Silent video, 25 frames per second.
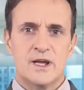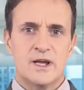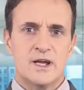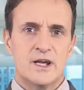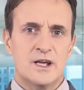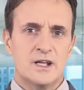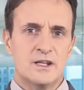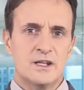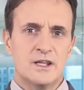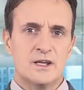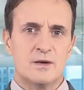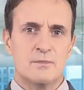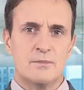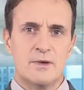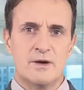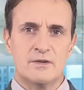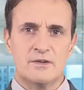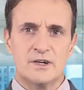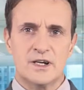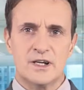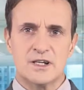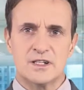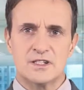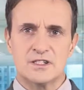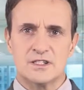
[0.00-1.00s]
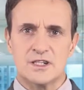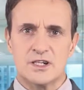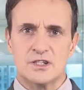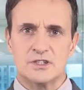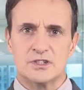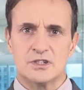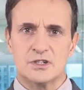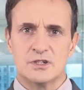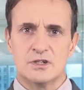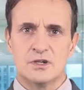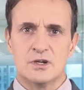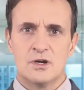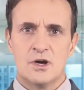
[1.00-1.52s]
In the American
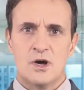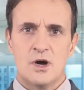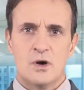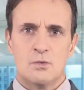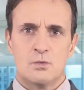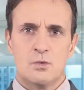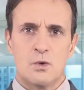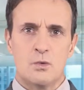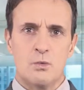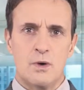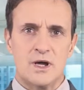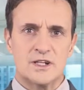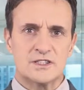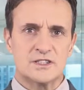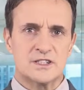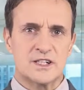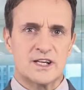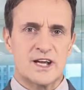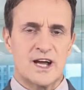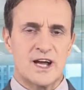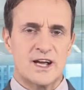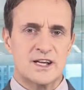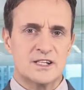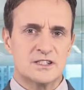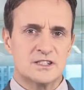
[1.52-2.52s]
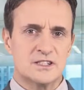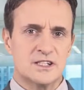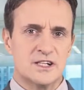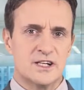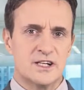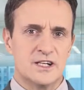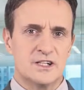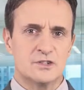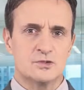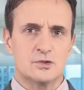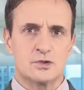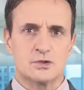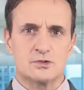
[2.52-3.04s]
session, we'll once again see
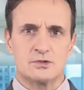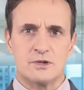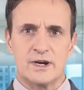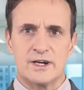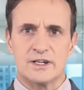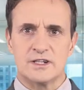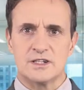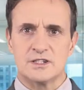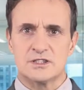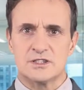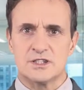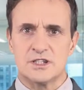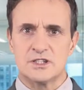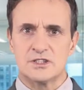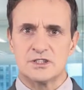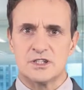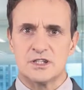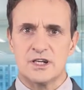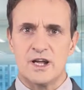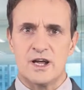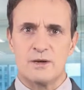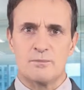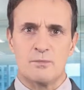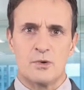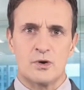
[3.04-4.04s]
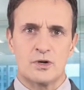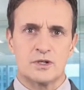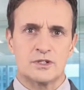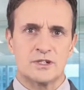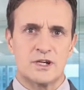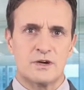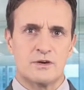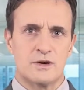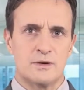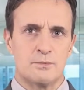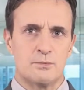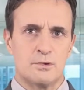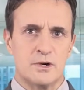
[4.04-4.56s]
an interest rate decision and
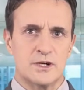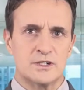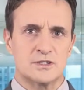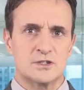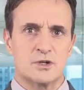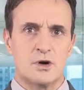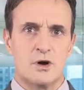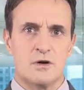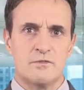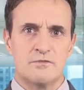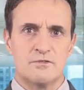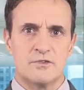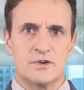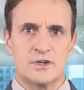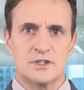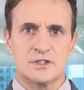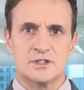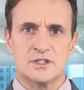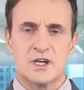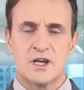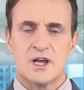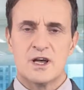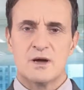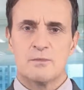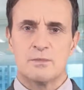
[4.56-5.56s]
monetary press conference,